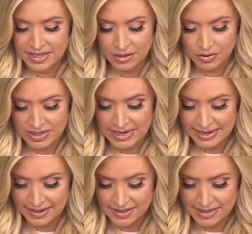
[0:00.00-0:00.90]
DOD,
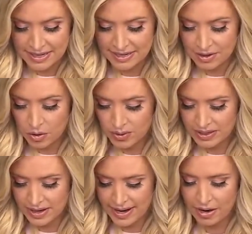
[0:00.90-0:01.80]
NSC, and the
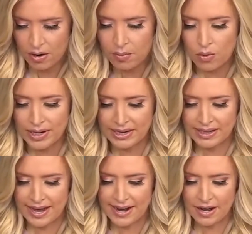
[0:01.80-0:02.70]
ODNI all pointing
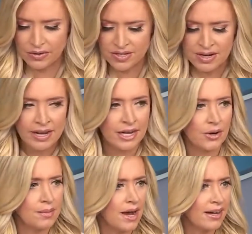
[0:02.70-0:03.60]
that out. You
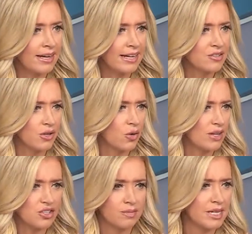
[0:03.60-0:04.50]
know, I'm not going to answer a
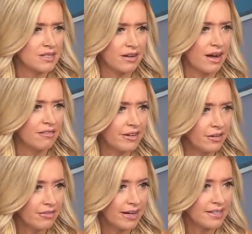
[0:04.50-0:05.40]
question based on
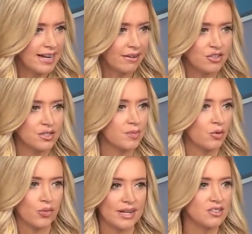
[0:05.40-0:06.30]
unverified intelligence, but
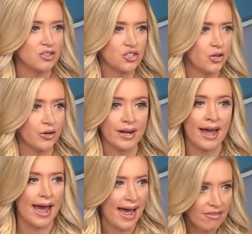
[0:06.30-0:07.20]
rest assured,
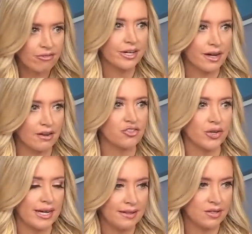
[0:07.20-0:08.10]
every
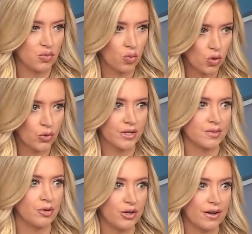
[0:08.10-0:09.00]
country in this world
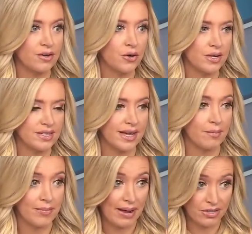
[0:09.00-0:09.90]
is put on notice
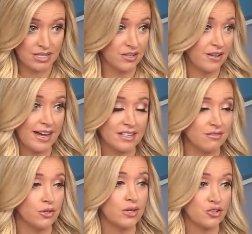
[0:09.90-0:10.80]
that bounties on the heads
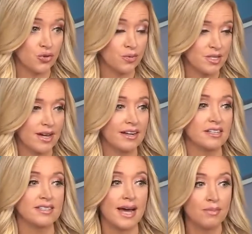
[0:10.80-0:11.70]
of U.S. troops is
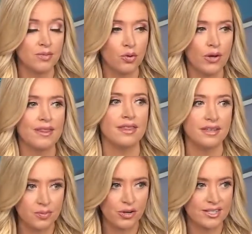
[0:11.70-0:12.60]
unacceptable, and
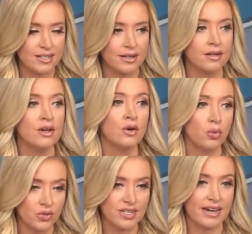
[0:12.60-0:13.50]
this president
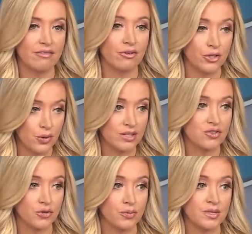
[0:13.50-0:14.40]
will stand for
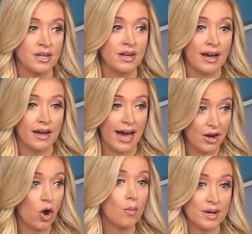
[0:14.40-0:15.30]
U.S. troops at
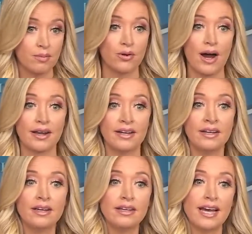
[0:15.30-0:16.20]
home and abroad.
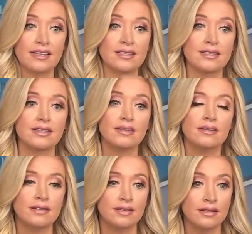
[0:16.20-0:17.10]
Yes.
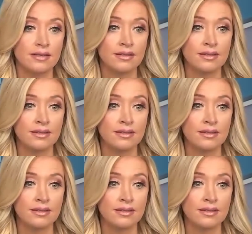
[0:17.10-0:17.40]
Uh,